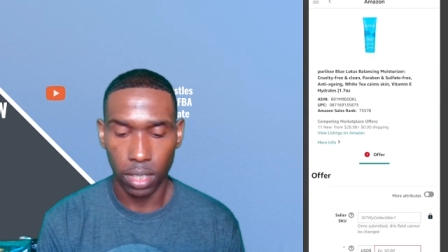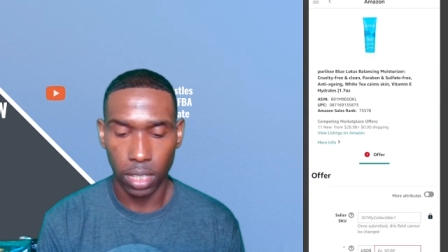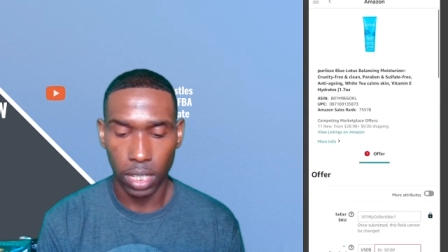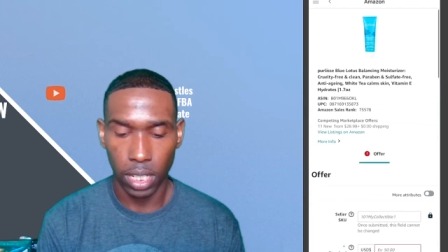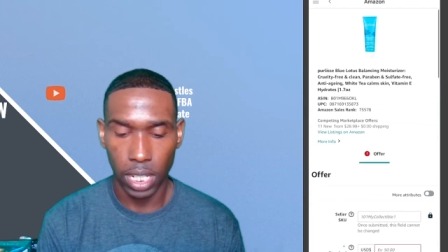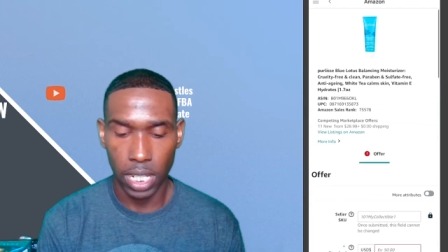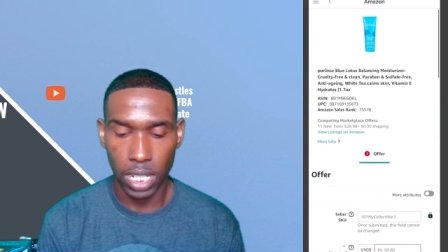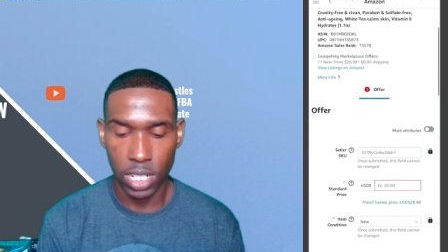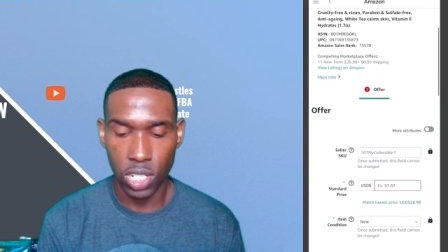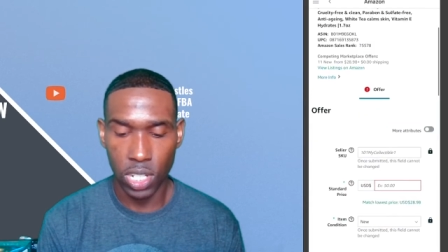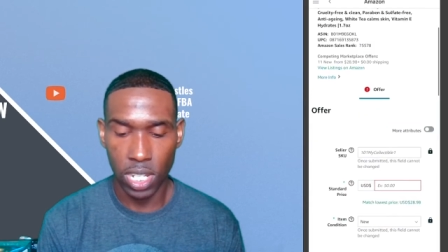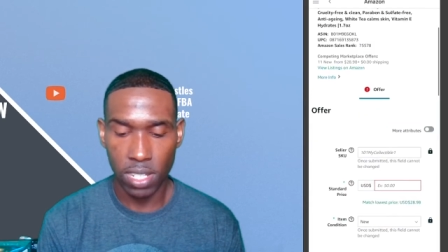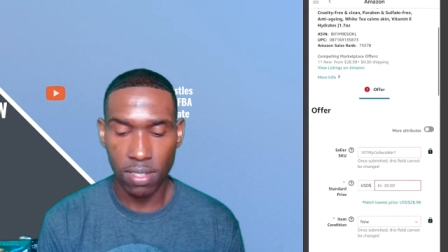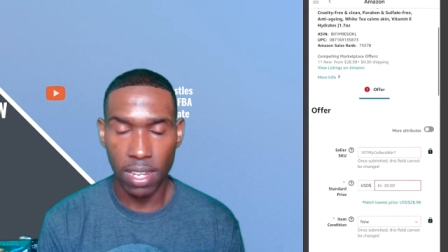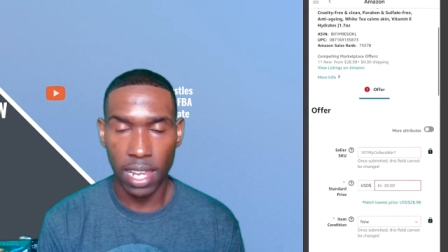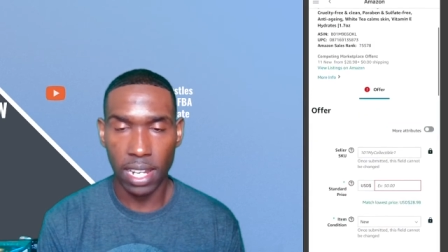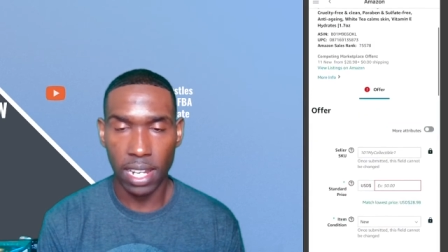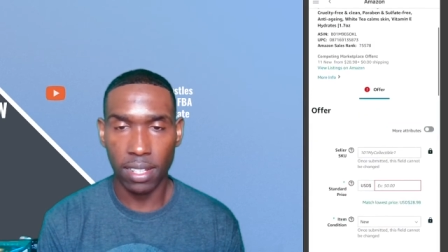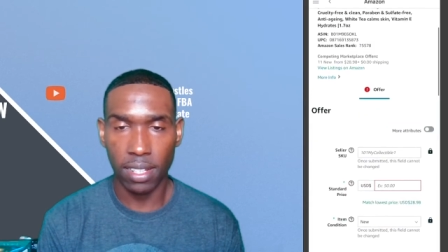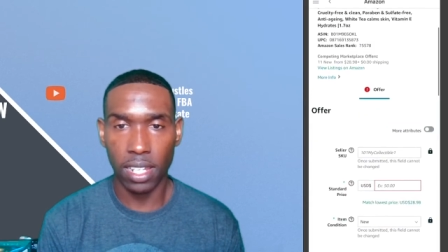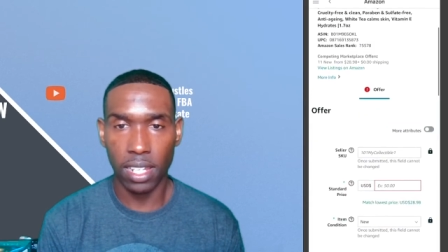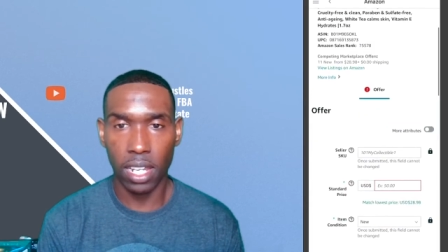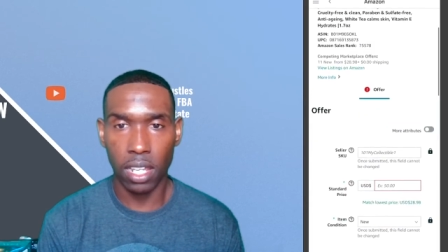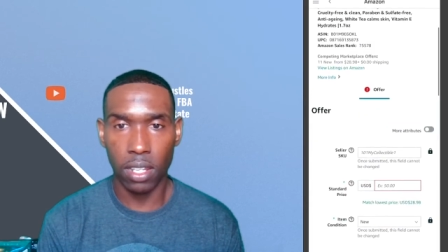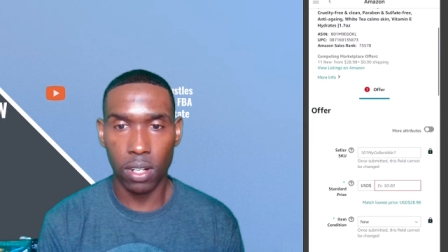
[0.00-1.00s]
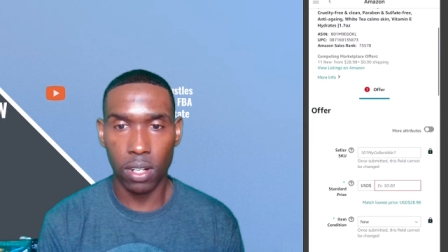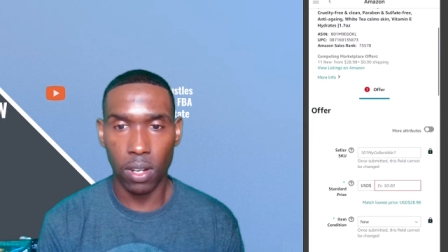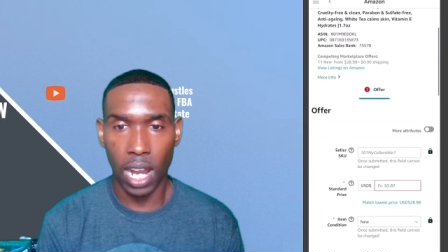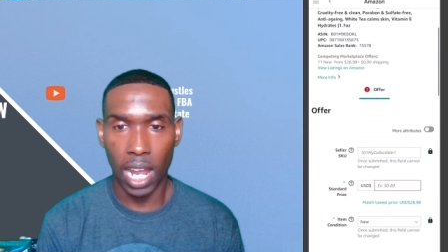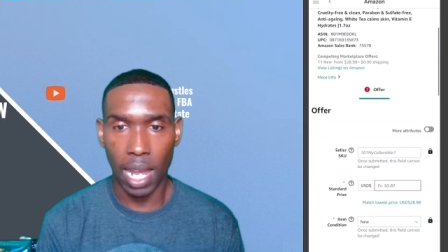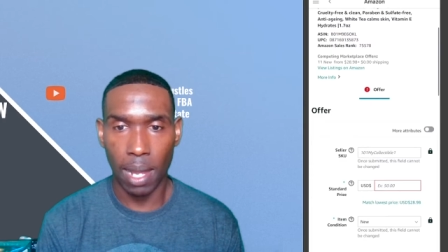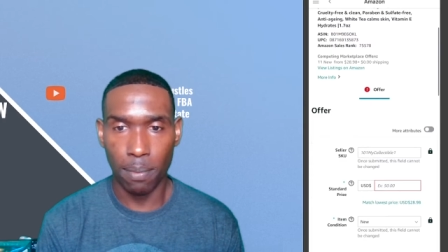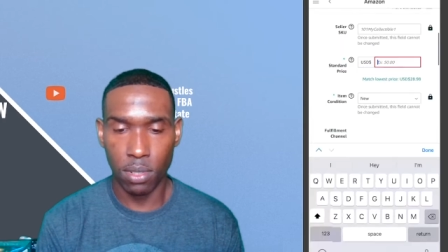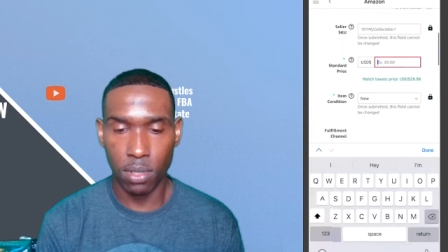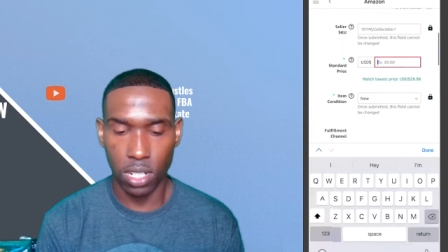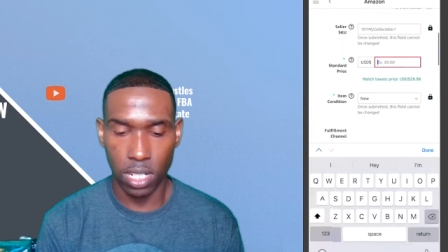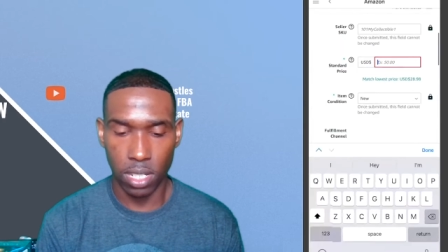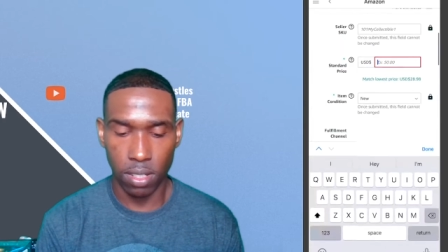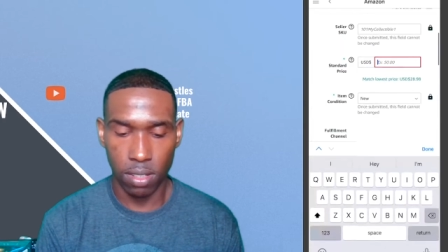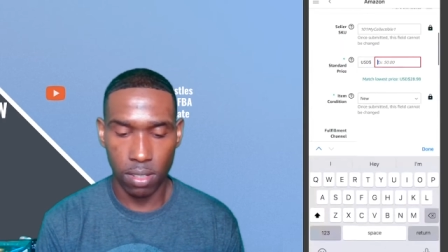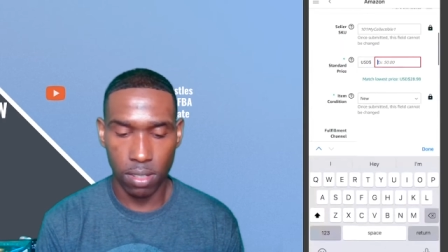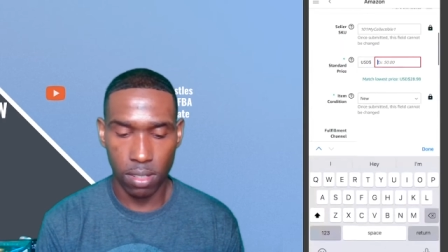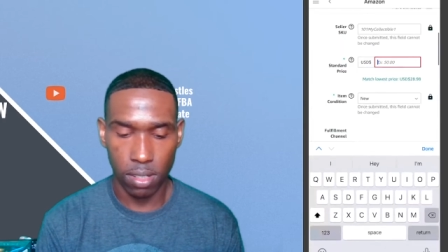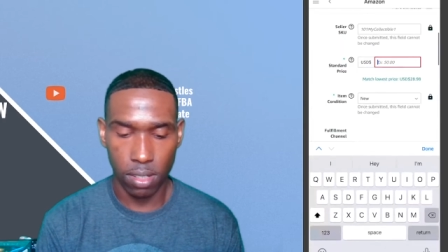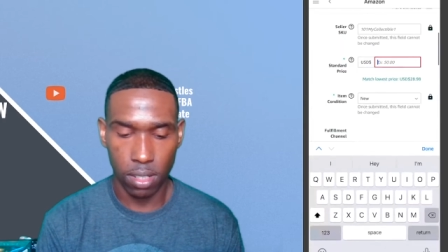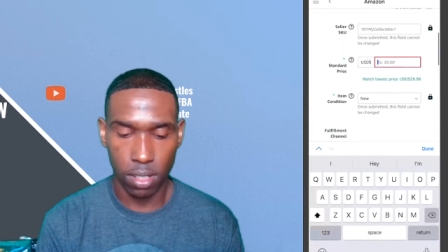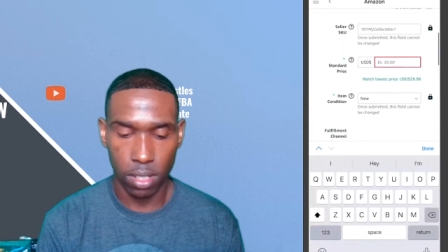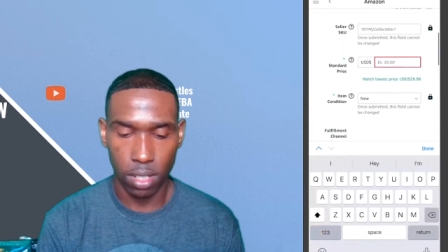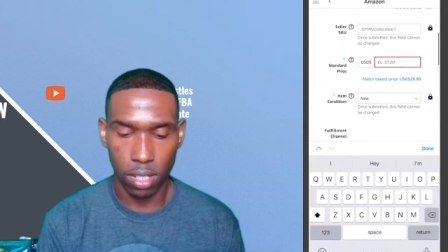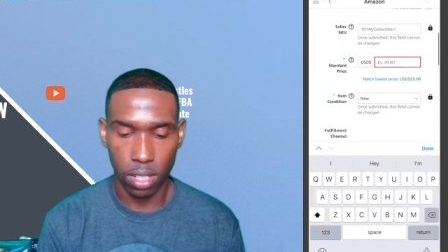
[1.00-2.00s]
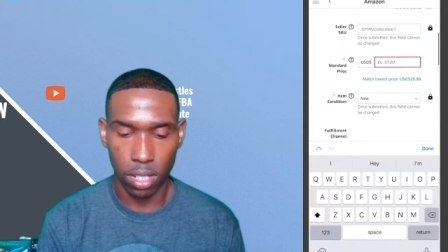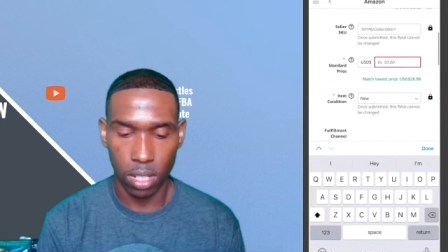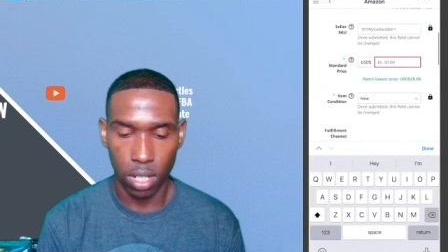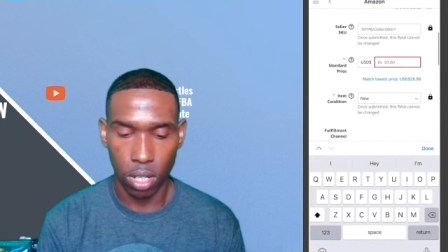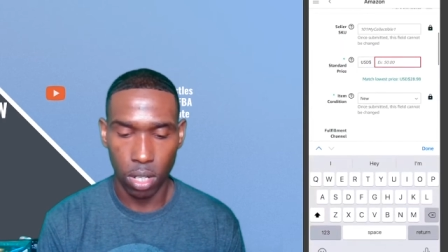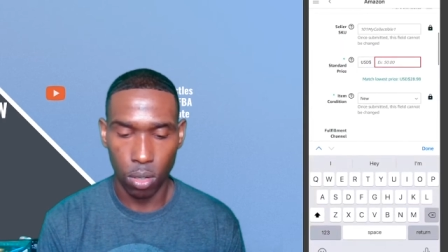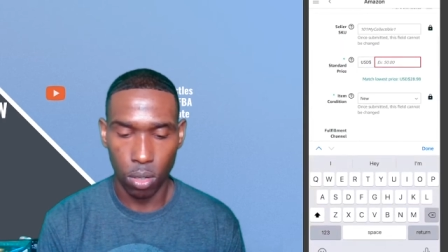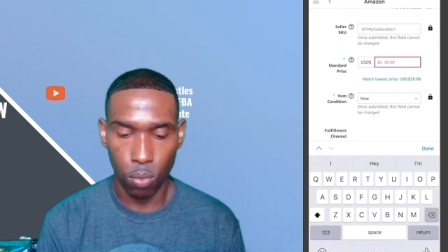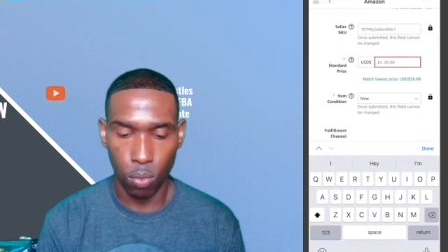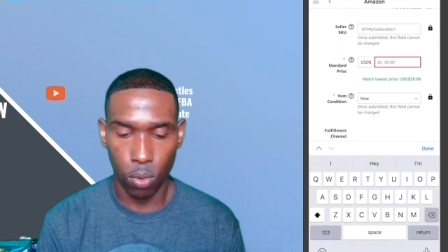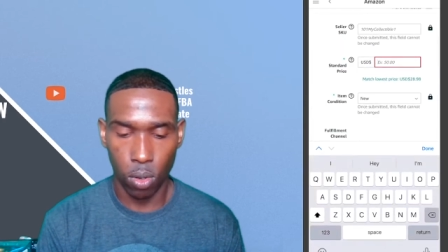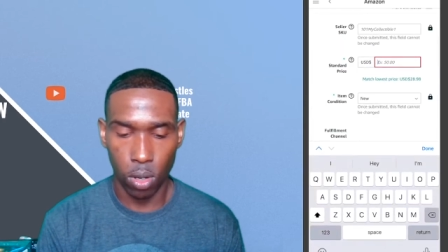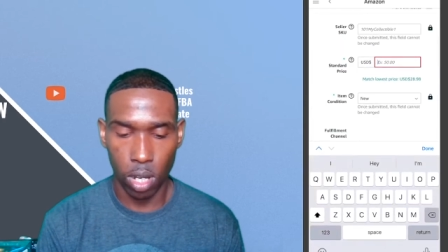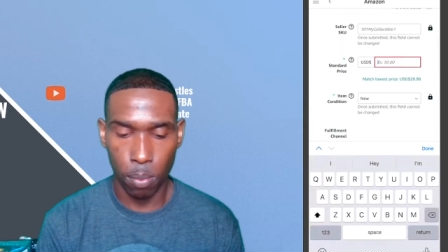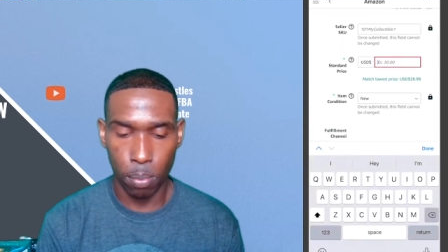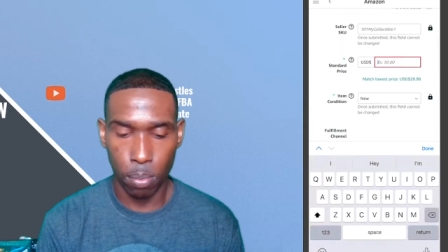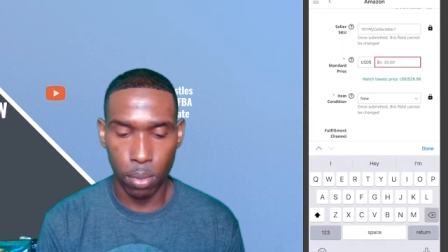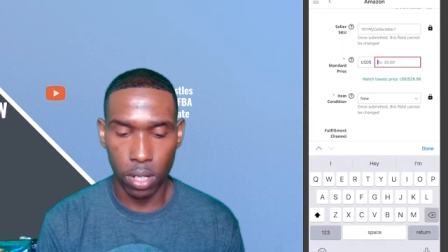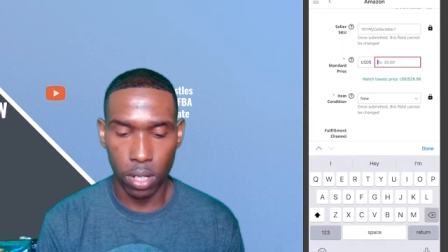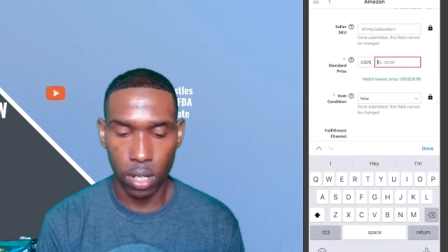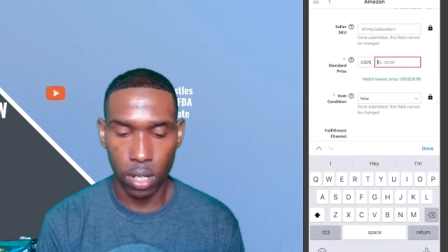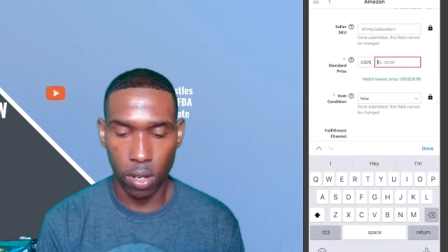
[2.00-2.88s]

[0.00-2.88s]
and just like the other options, we're going to put